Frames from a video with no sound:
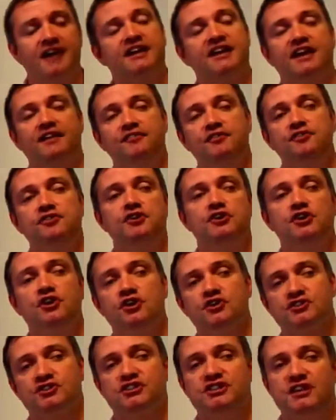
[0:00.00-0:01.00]
And given that
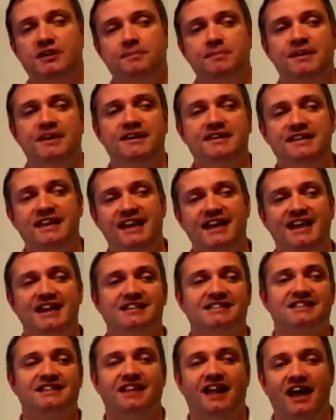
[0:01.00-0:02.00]
your CPD
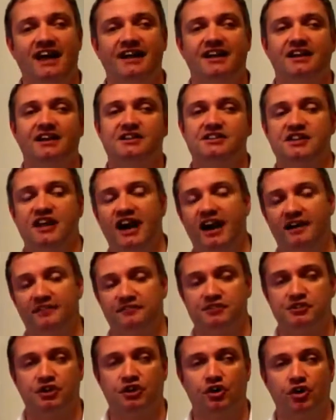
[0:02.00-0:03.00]
is likely to
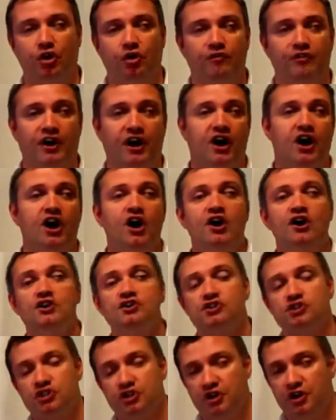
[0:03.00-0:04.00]
have to cover
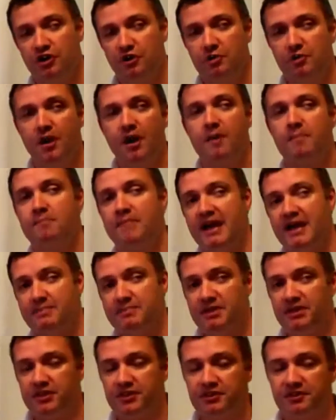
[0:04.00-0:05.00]
2,
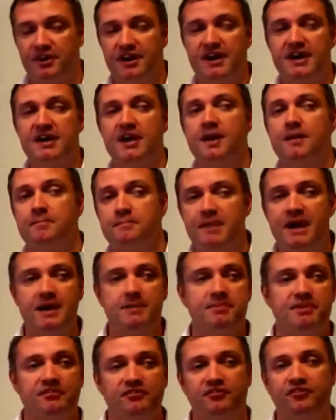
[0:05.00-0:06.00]
maybe 3,
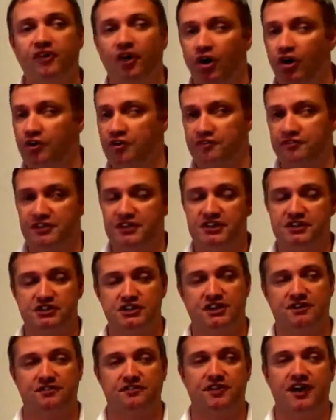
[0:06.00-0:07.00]
maybe 4 of
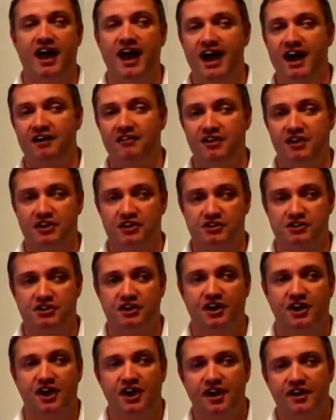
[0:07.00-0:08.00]
these different
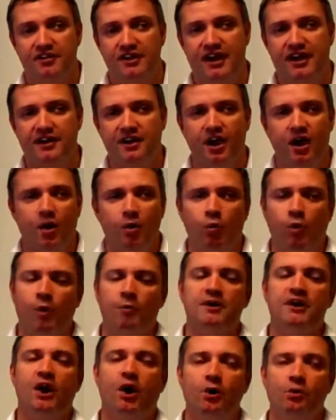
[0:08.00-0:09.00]
areas, then
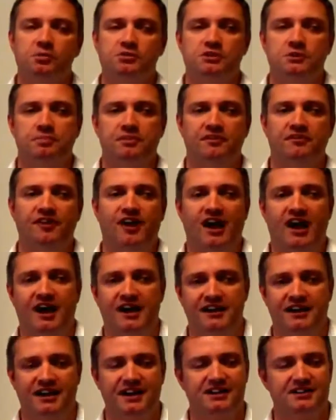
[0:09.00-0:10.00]
what we hope to
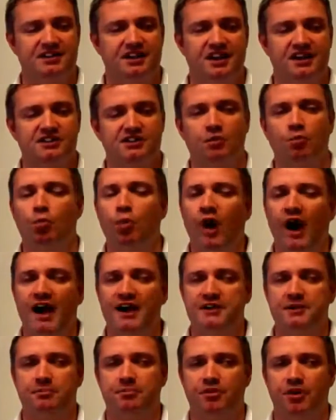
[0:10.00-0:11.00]
provide is a
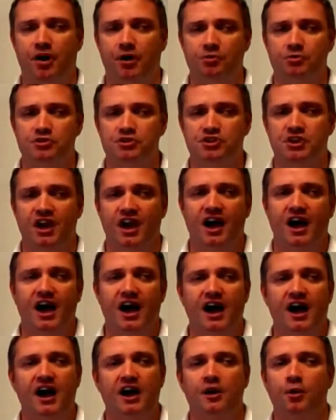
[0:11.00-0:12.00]
wide approach
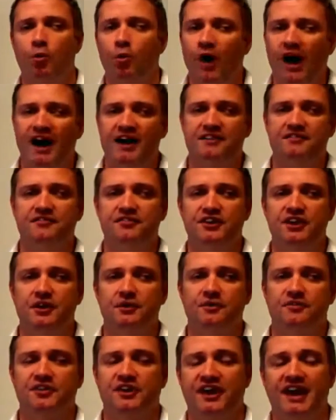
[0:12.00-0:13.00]
and a wide
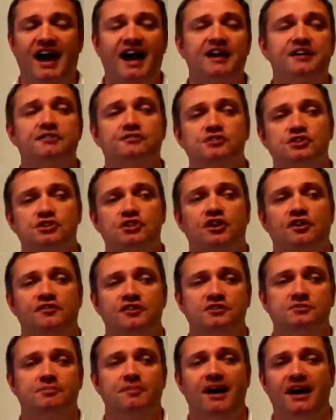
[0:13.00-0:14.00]
view of the kind of
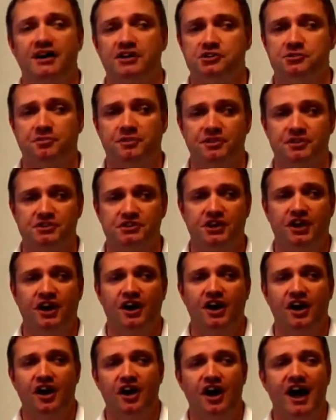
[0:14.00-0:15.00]
service management
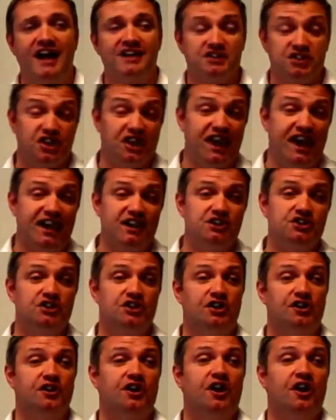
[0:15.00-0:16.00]

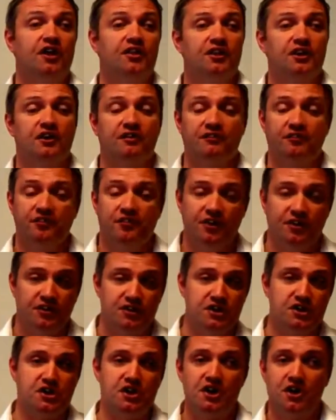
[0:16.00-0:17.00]
education that can
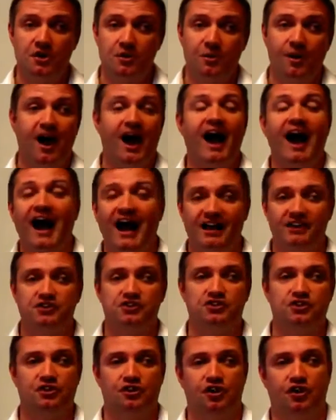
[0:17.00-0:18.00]
further you
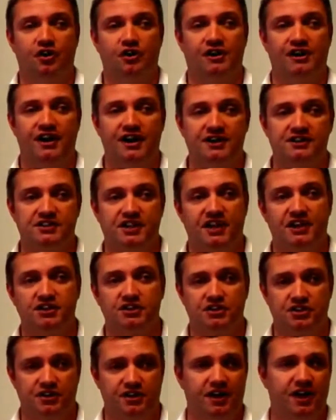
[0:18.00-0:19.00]
and your
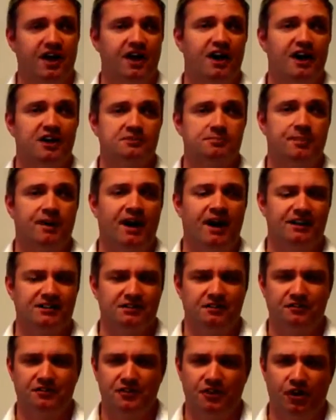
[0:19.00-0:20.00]
organisation as
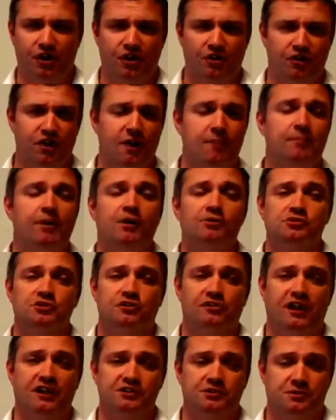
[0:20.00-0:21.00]
part of your
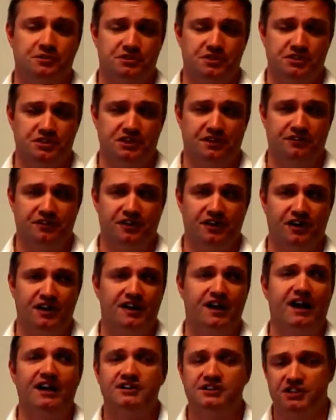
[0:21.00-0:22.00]
postgraduate
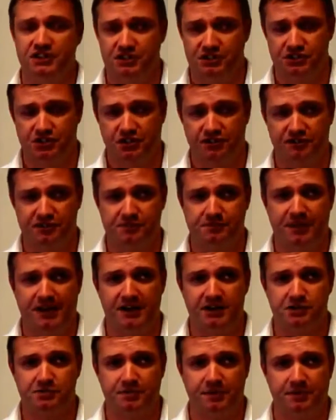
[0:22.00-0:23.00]
certificate in IT service
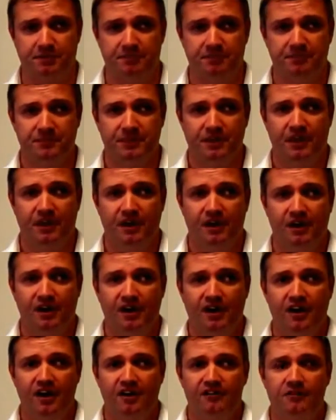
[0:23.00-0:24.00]
management.
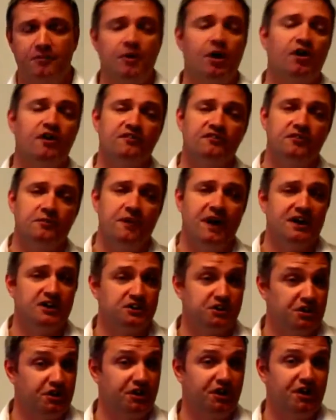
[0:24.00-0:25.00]
For more
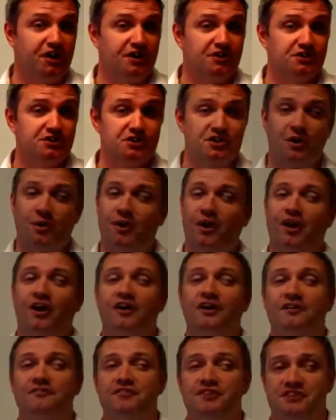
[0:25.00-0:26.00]
information, just go
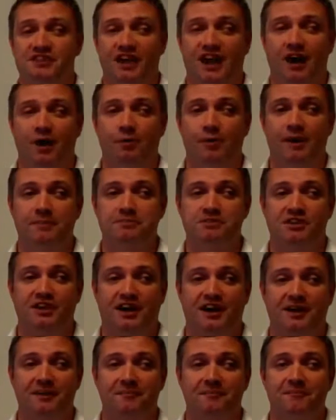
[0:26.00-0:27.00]
along and visit our
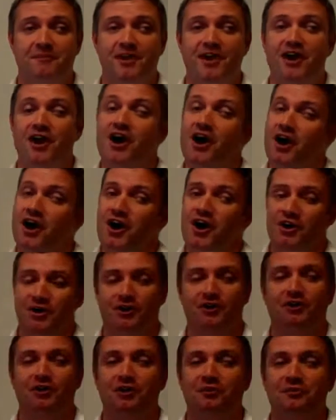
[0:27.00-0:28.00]
website.
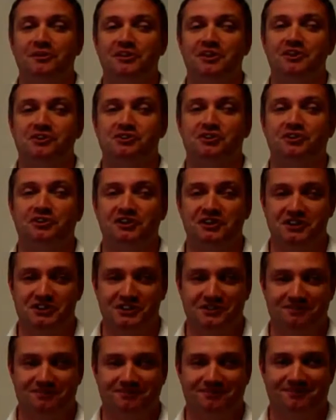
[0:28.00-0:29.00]
Good luck with your
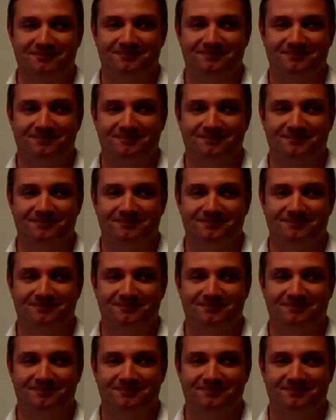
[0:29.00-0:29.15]
studies.